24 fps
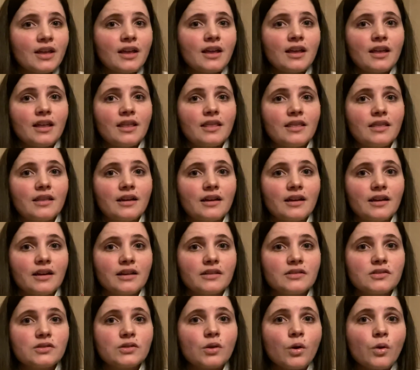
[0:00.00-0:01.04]
the
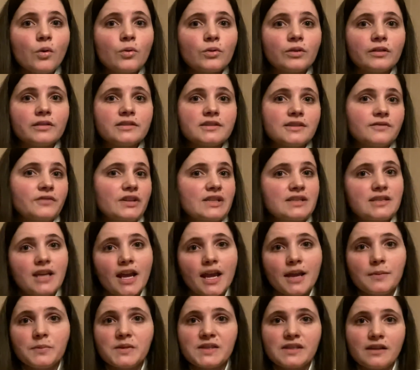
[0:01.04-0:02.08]
total different
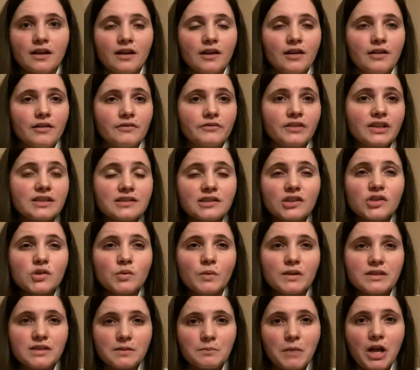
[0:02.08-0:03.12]
types of
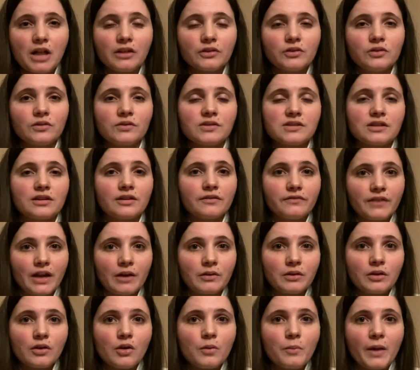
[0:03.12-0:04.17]
constituents and molecules that are found in
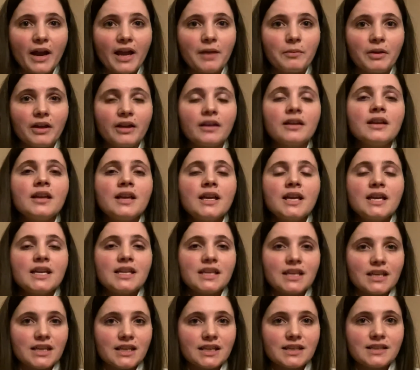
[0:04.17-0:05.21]
Copaiba
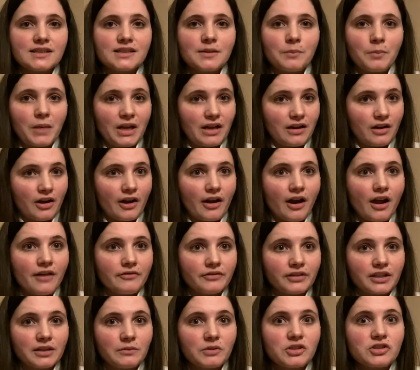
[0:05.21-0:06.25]
is
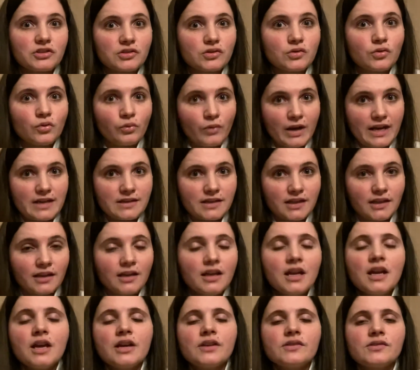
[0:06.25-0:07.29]
beta-caryophyllene, which is crazy.
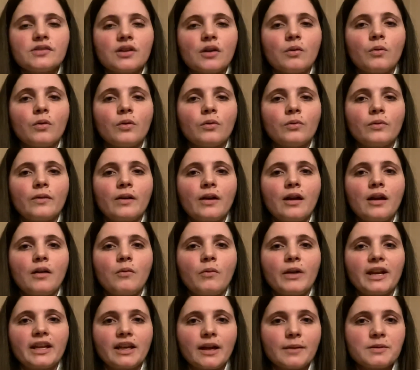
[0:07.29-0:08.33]
So when
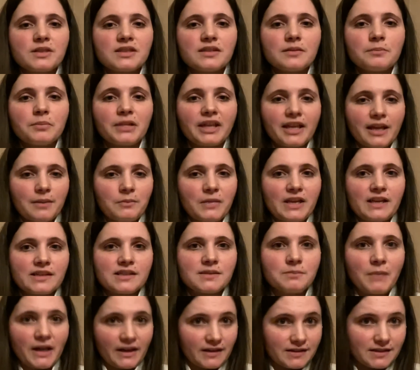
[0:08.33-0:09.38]
it comes to plant-based
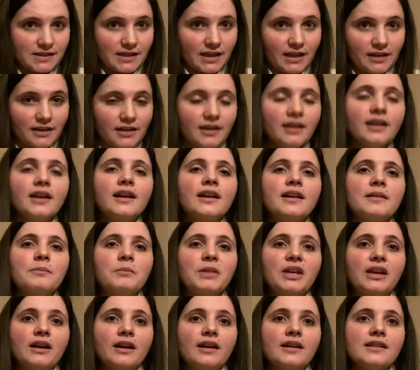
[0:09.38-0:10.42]
medicine,
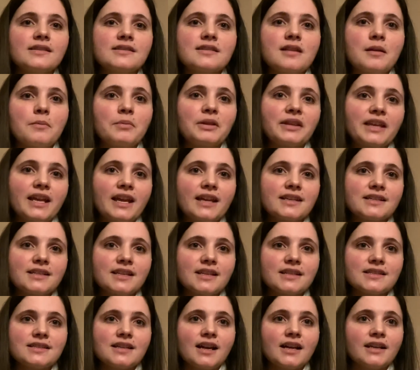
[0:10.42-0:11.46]
because a plant
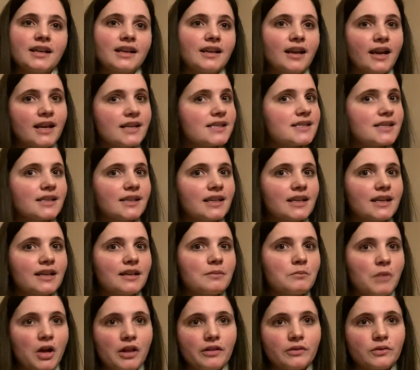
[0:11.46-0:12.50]
is not an isolated
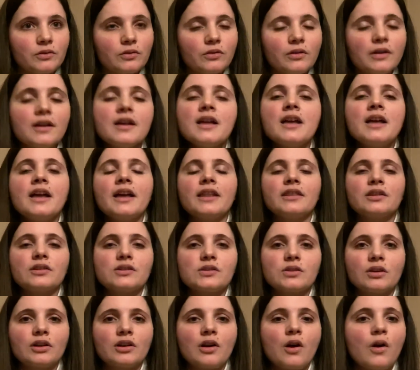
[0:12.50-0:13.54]
molecule, there's
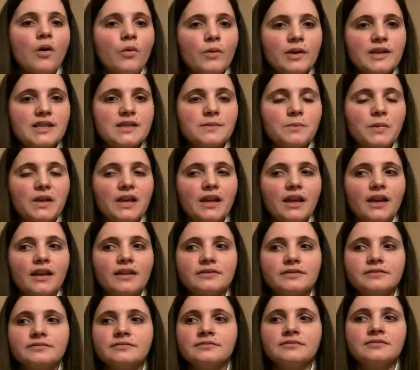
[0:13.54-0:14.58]
going to always be
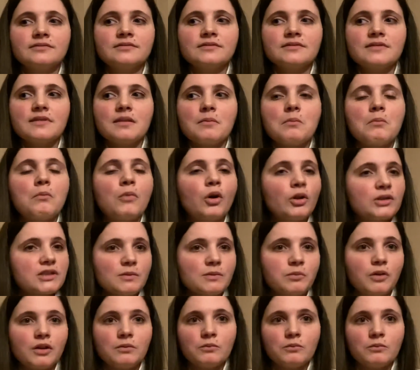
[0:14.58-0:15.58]
multiple